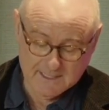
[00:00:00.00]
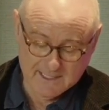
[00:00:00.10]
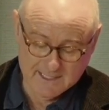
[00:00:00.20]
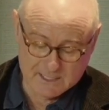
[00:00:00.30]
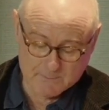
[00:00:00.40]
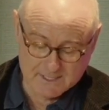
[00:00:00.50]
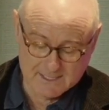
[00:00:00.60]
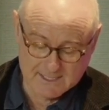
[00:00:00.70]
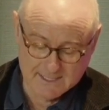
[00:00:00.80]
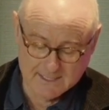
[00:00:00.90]
and is best
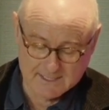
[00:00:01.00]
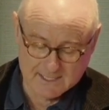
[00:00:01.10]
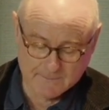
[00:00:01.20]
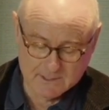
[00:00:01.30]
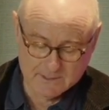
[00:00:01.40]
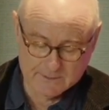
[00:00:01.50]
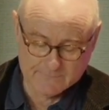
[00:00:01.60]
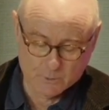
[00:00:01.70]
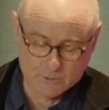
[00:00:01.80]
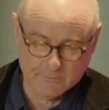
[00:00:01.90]
seen as some kind
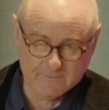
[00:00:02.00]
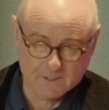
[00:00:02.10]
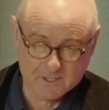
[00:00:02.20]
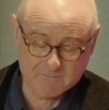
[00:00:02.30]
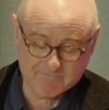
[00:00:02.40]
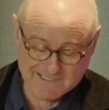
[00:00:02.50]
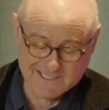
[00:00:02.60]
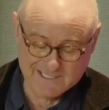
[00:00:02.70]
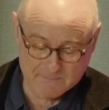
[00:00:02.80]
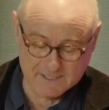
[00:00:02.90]
of autofiction
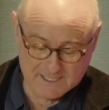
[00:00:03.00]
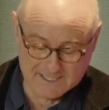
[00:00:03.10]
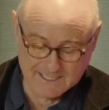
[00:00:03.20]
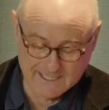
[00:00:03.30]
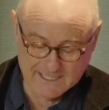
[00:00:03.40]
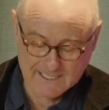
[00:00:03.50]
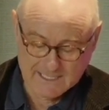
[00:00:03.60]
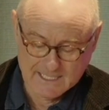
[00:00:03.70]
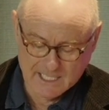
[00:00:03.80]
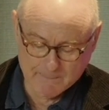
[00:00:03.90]
is a bit silly
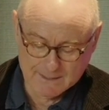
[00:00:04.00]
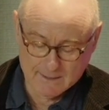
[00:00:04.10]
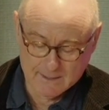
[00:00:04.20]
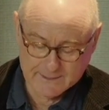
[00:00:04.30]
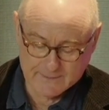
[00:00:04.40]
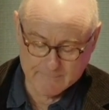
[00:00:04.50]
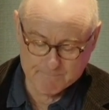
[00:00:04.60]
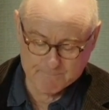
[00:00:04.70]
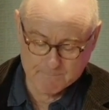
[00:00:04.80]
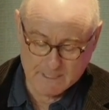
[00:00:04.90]
and belied
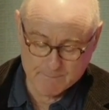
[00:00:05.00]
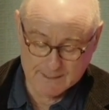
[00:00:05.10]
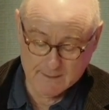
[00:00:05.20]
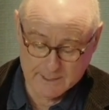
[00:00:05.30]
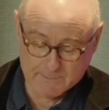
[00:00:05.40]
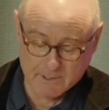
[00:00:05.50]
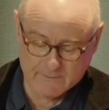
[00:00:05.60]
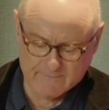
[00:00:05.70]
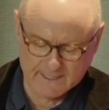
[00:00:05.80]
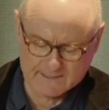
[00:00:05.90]
by
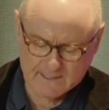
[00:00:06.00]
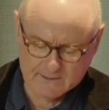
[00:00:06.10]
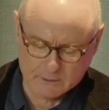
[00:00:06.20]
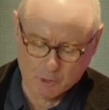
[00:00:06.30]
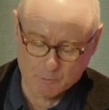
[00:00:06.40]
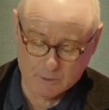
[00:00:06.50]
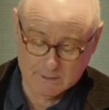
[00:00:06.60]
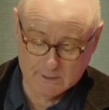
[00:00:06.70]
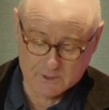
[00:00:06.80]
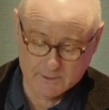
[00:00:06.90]
the fact that Kropp
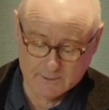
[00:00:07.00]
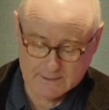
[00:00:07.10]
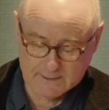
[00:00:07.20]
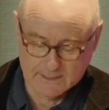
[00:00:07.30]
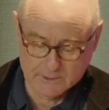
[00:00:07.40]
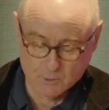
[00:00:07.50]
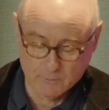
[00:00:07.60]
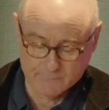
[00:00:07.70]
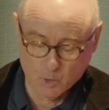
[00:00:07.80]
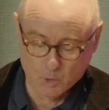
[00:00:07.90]
relies on it and all
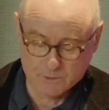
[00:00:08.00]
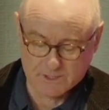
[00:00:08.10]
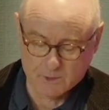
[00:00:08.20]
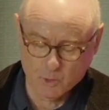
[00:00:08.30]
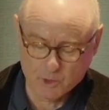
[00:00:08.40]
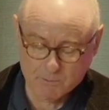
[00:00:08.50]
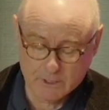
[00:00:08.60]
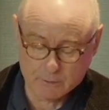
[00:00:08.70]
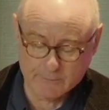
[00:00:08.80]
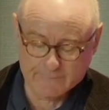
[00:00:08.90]
of Horne's
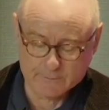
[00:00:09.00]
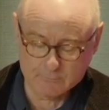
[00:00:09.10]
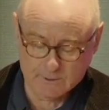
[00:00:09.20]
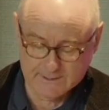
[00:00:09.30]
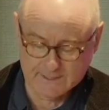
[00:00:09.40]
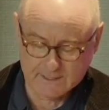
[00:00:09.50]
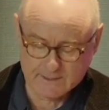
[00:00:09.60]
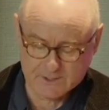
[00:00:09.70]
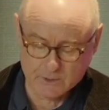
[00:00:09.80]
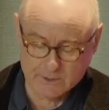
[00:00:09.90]
autobiographical writing
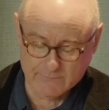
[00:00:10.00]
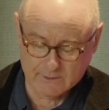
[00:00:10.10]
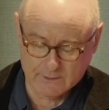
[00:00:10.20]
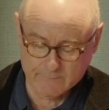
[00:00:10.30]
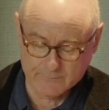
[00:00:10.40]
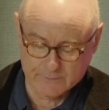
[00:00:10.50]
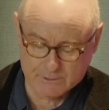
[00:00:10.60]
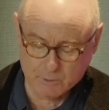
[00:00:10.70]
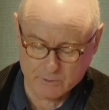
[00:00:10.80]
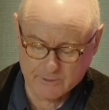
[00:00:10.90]
so heavily for his
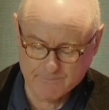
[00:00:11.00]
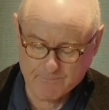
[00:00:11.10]
book.